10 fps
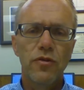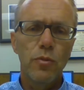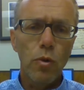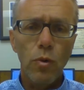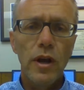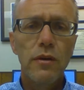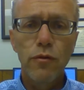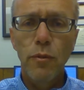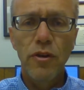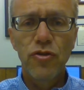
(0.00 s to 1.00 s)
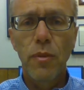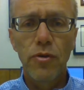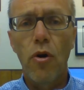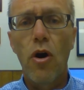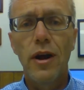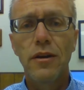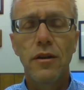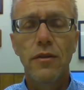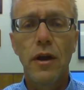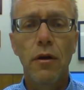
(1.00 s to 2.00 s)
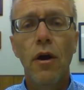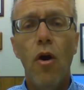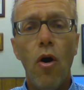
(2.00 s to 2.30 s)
some great information about the audit in there.